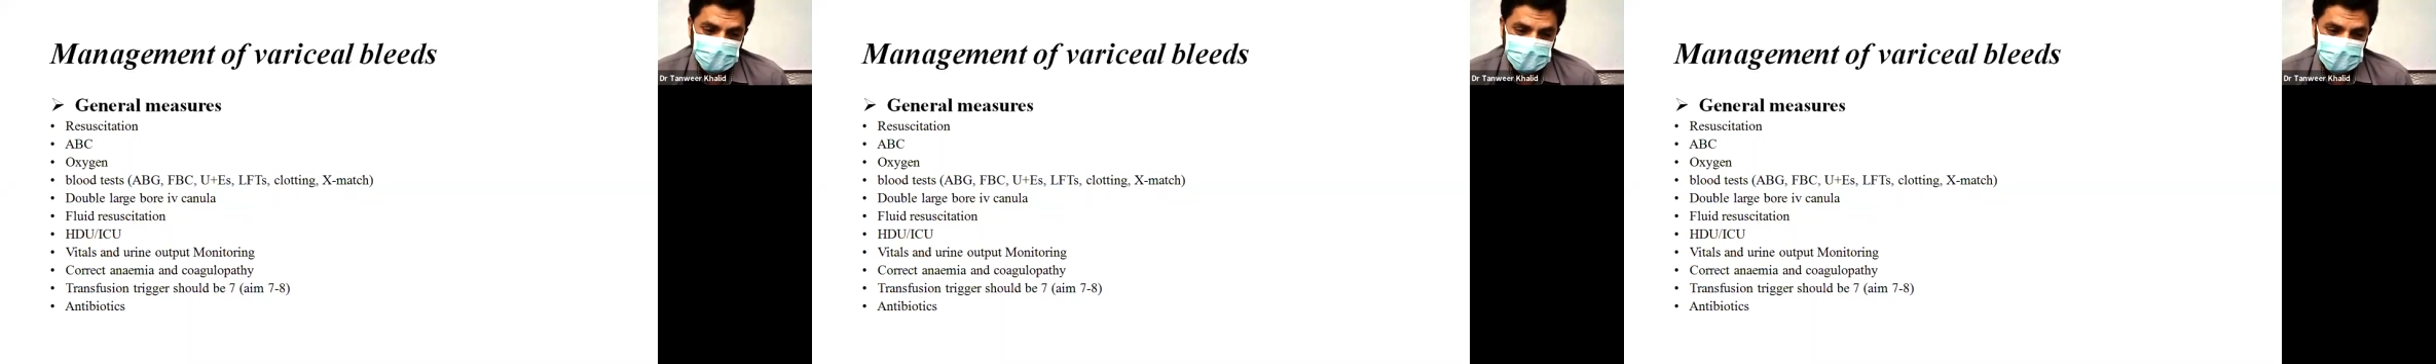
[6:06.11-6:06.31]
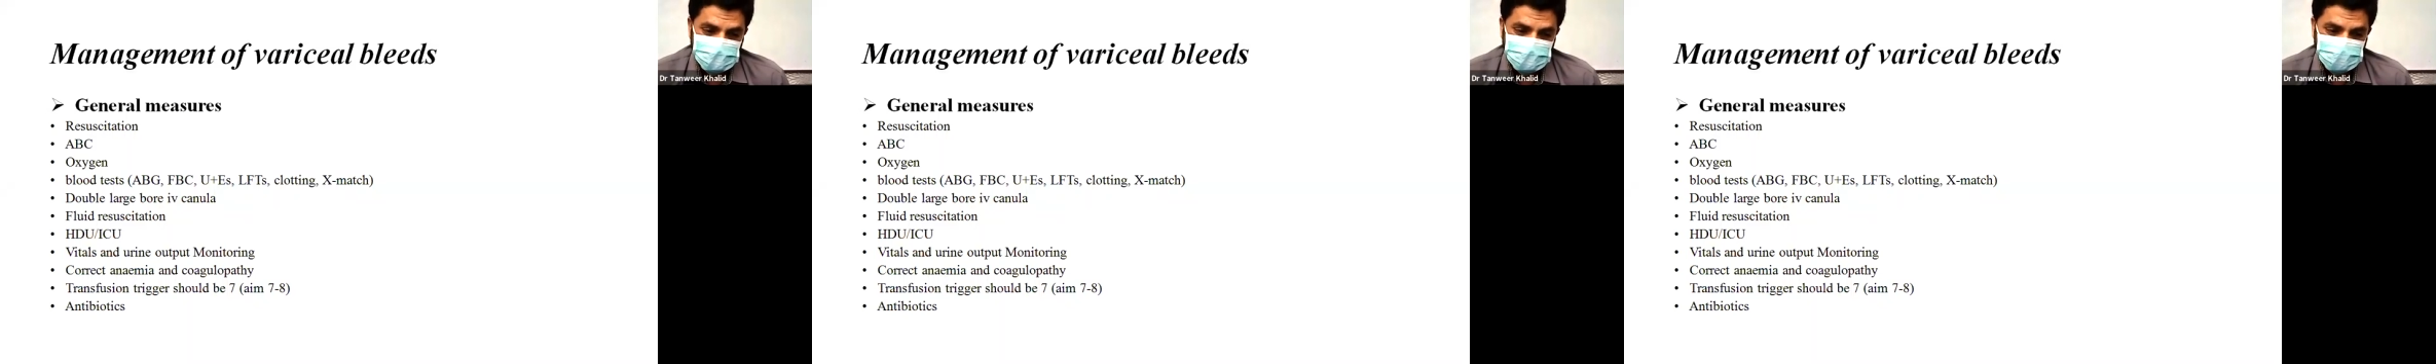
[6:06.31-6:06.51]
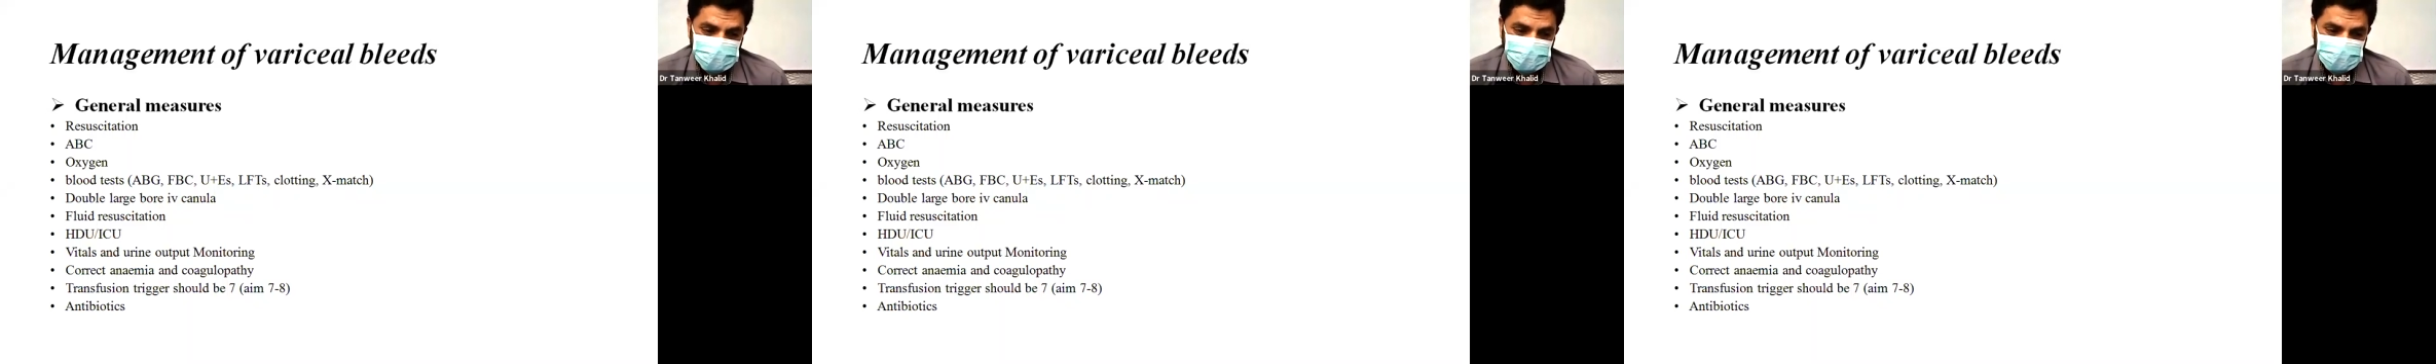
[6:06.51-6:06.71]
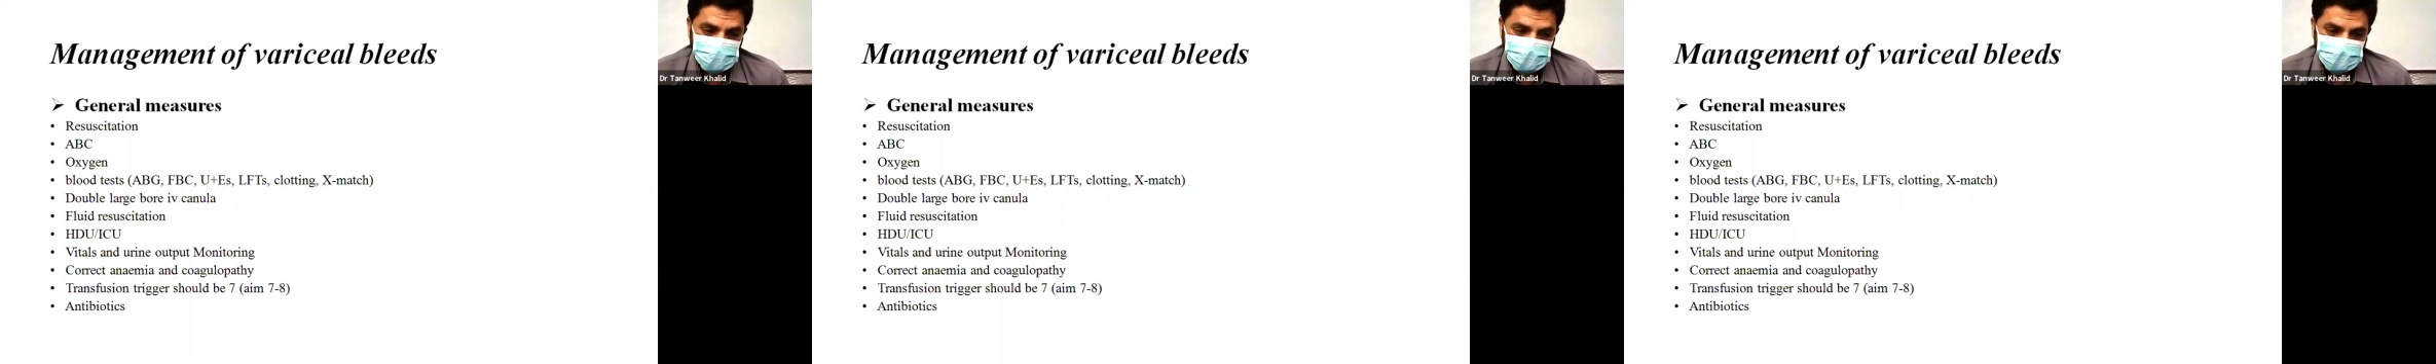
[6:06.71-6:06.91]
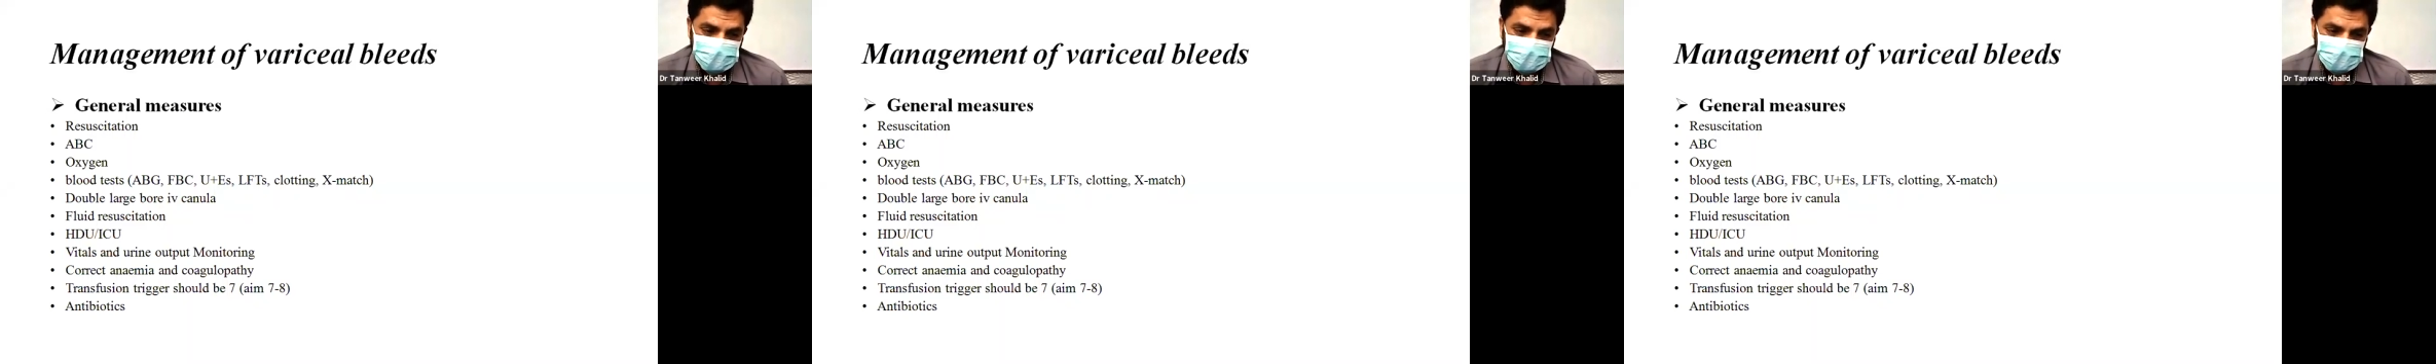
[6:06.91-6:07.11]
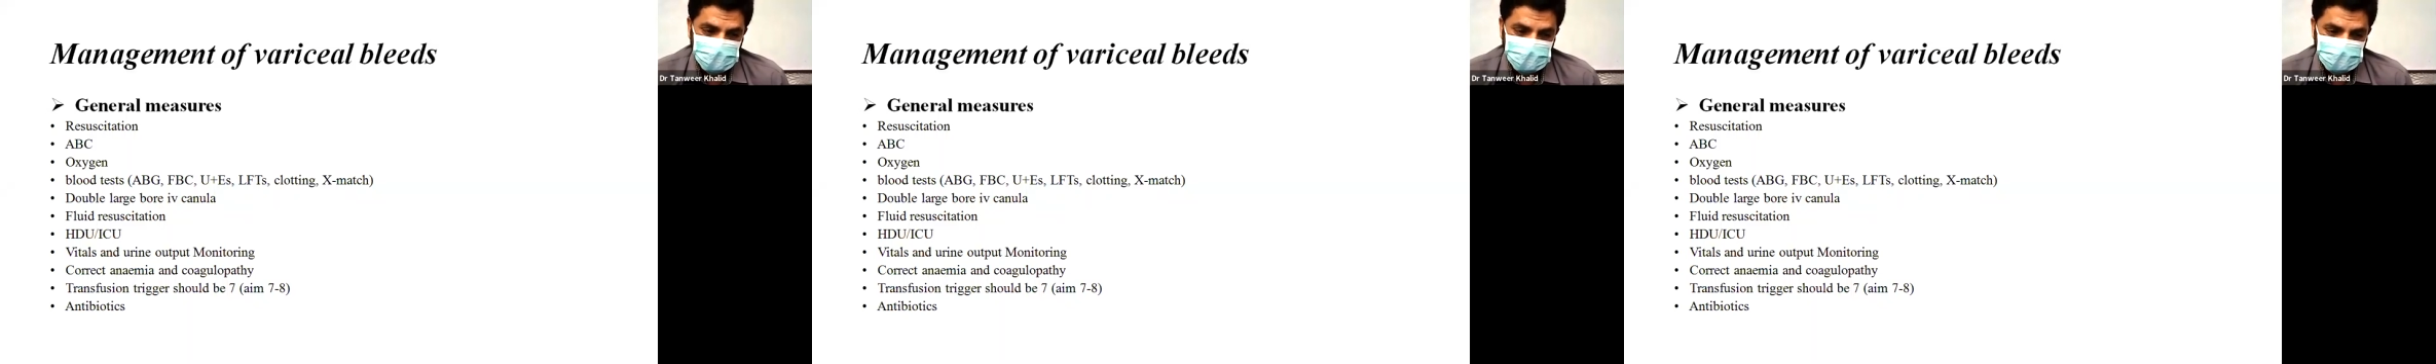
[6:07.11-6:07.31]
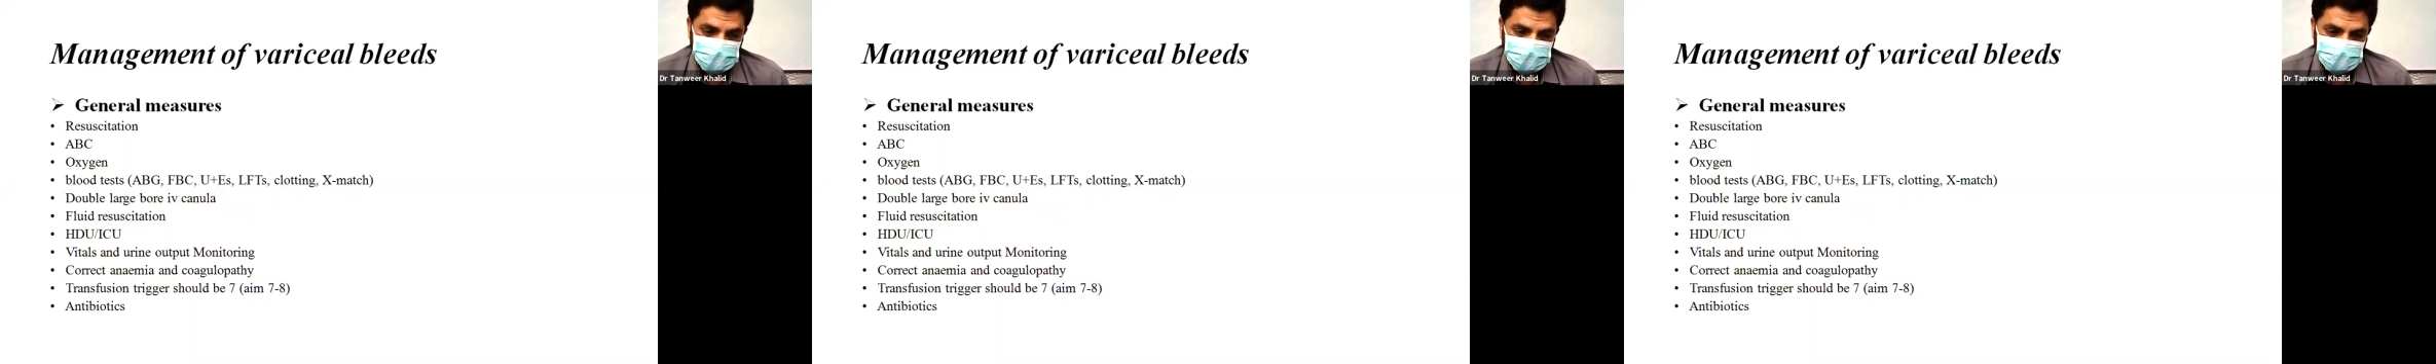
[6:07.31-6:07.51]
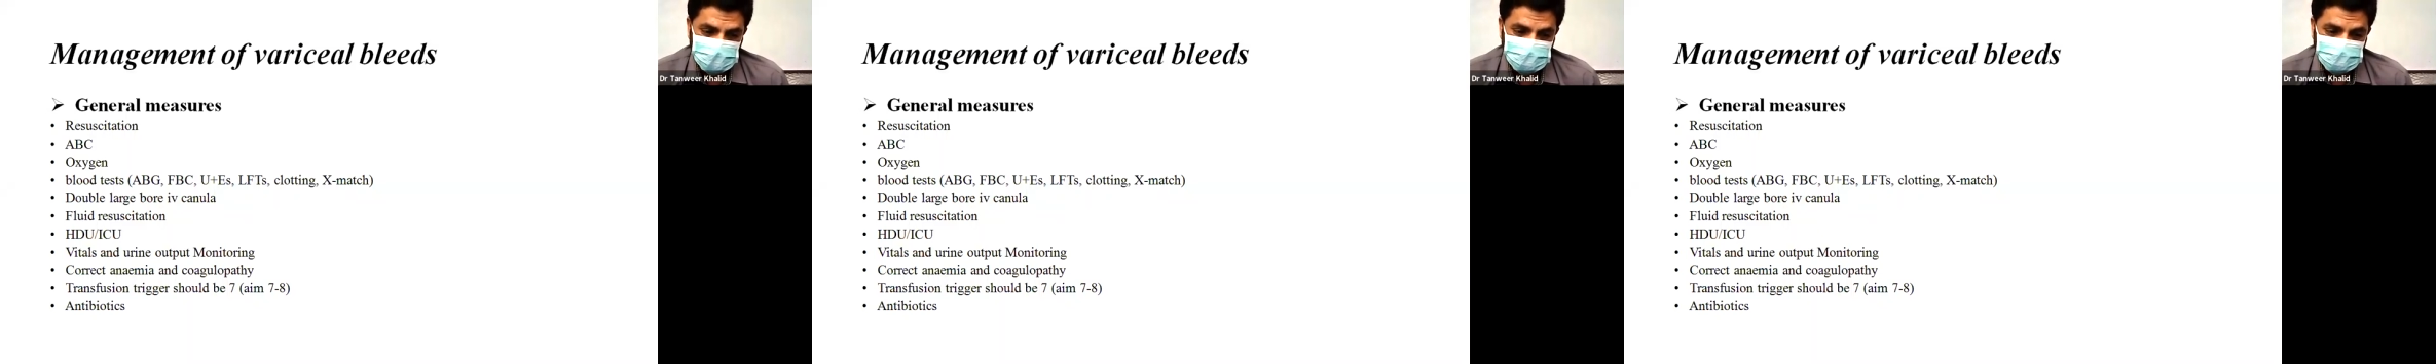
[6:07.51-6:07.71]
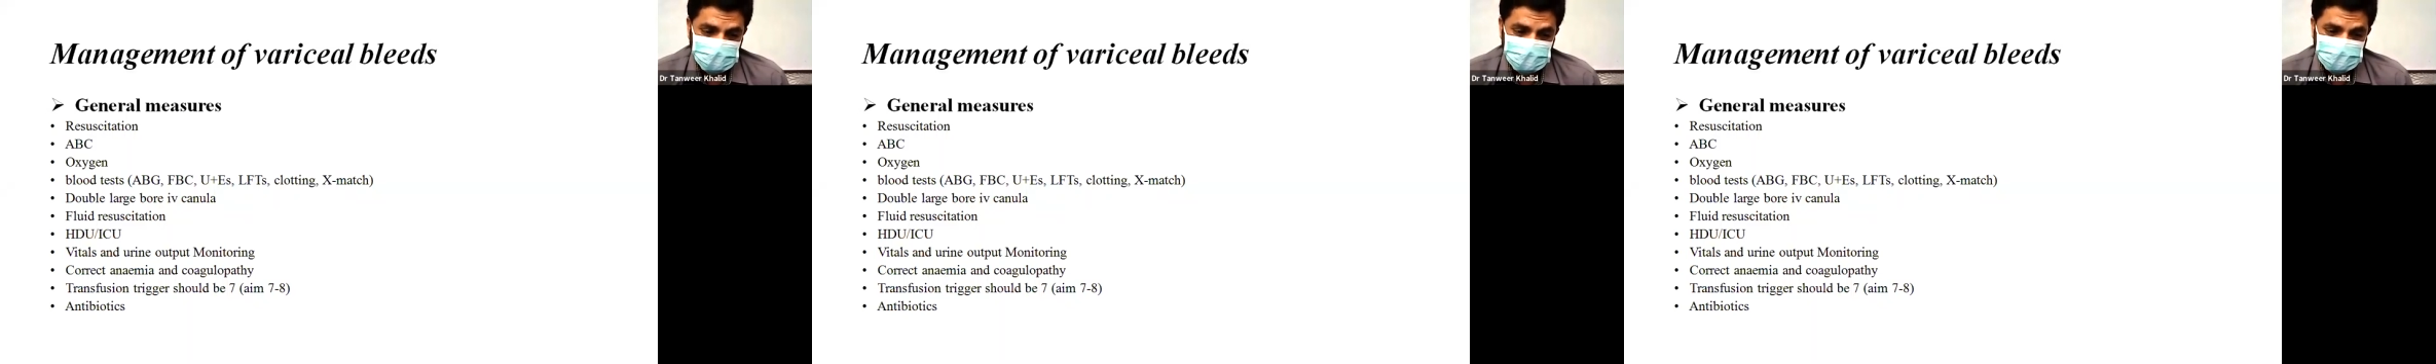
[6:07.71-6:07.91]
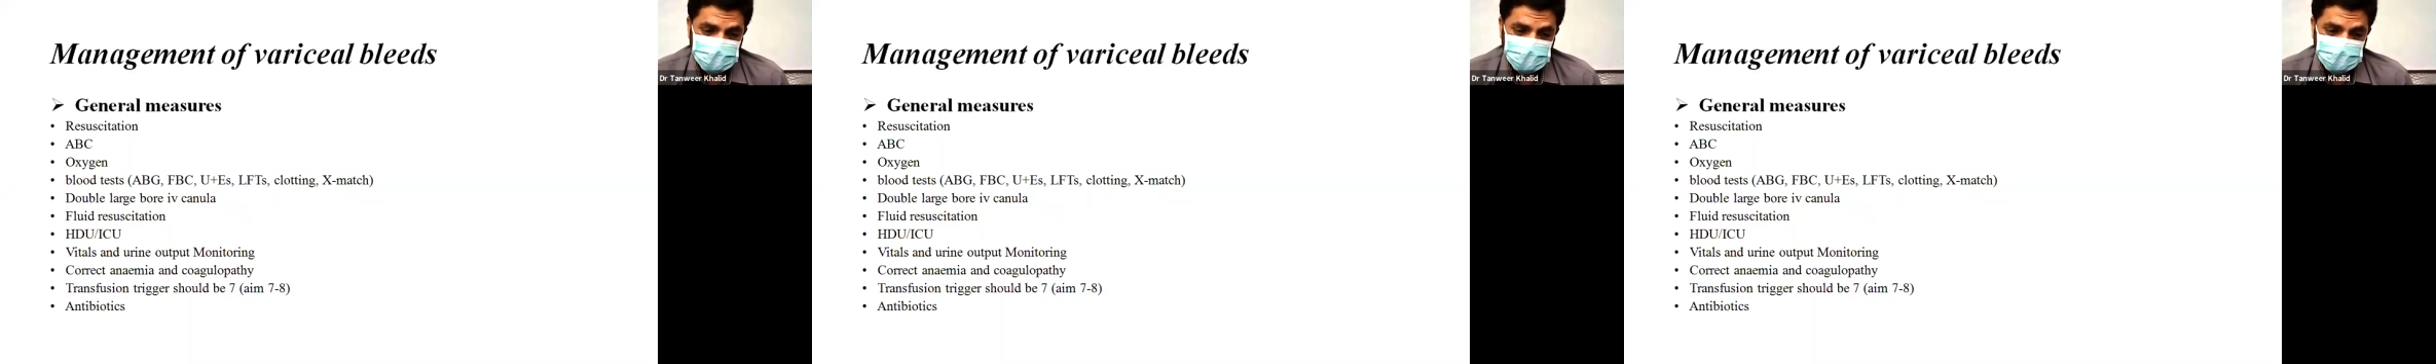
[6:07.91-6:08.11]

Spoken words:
So our transfusion